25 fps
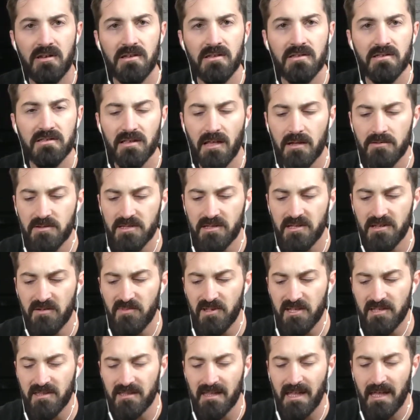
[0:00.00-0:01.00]
So I'm just gonna
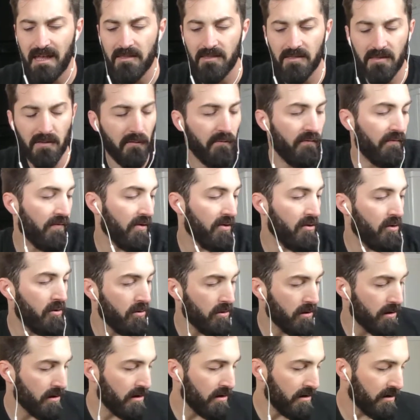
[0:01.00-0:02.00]
make that the floor
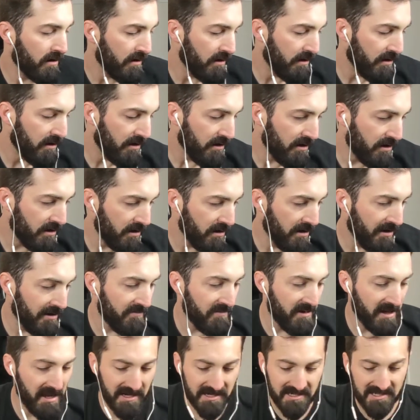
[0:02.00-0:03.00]
and
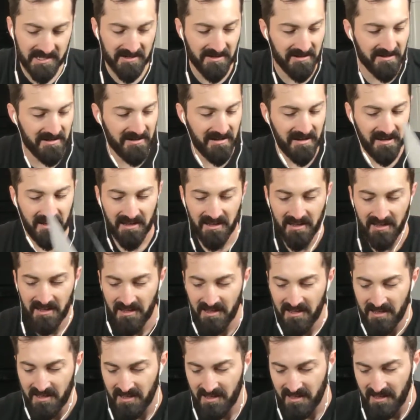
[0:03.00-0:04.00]
make sure
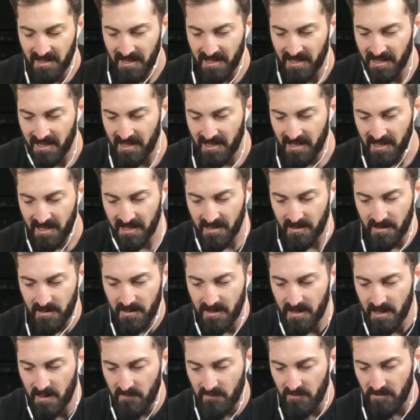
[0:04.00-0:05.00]
I
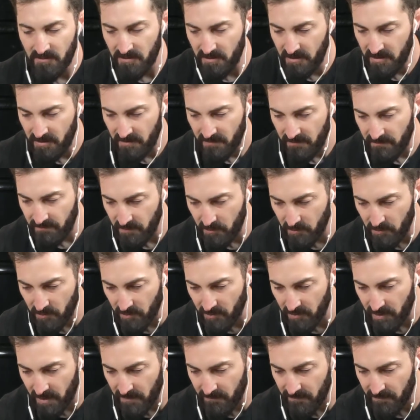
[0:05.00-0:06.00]
never
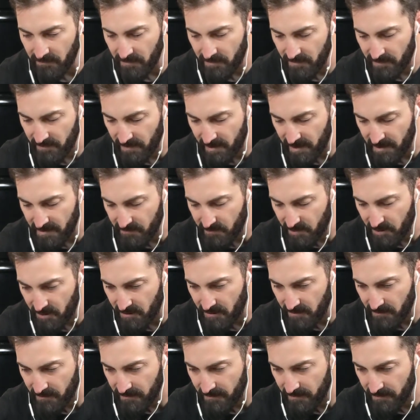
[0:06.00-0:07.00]
photograph that
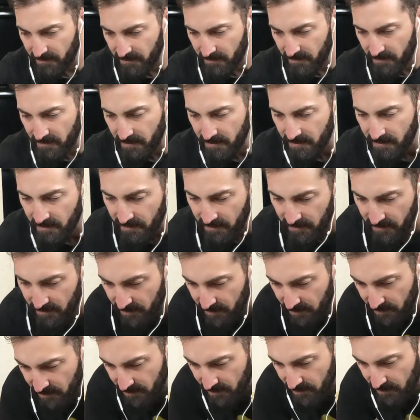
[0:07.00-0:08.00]
part.
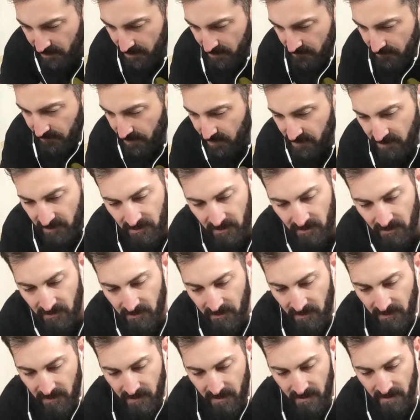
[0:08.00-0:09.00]
If I do,
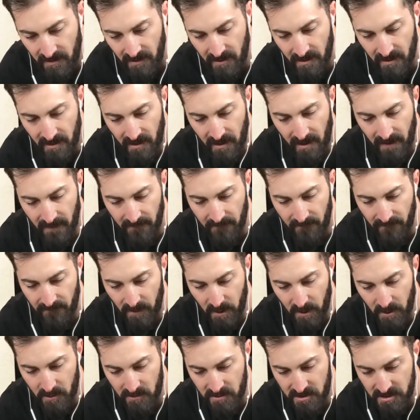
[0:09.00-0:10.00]
I
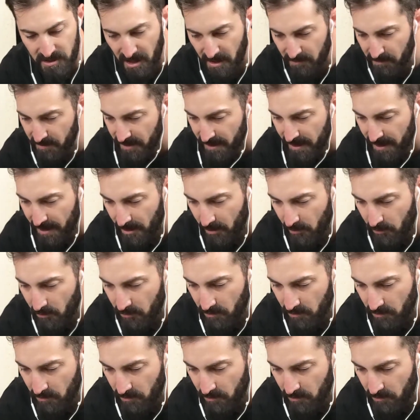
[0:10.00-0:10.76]
Photoshop it out.